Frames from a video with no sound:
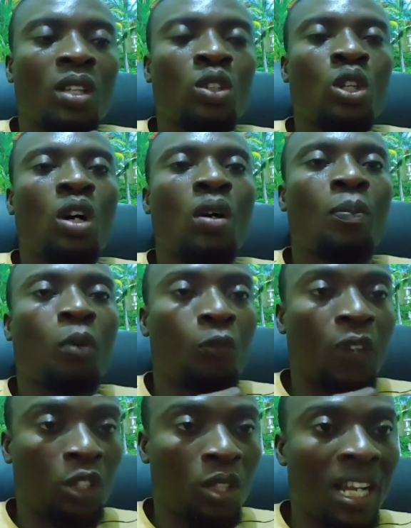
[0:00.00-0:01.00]
Your
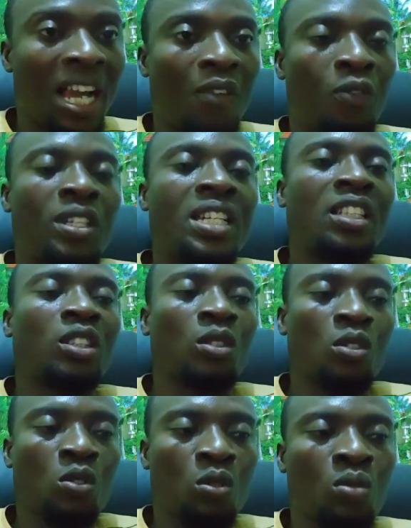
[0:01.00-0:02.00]
professional
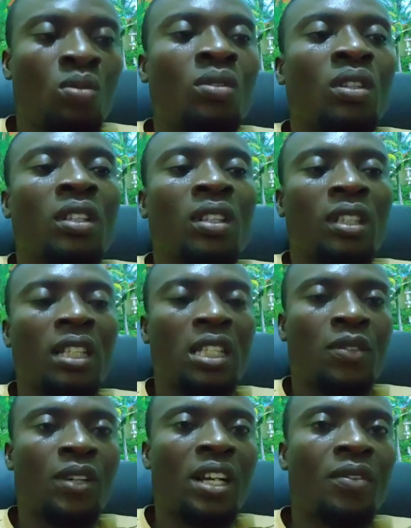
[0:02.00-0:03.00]
affiliations too
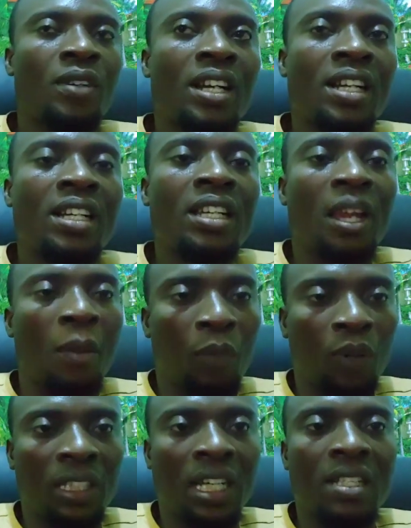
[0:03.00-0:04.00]
is very, very
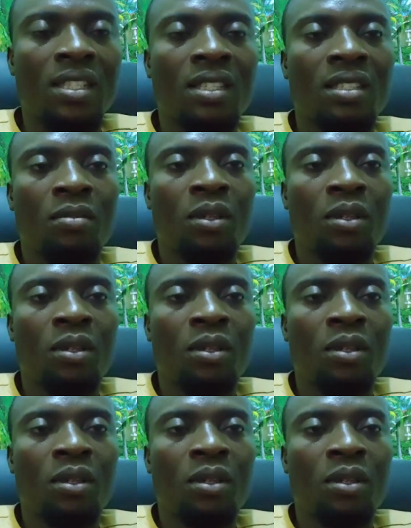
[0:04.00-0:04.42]
important.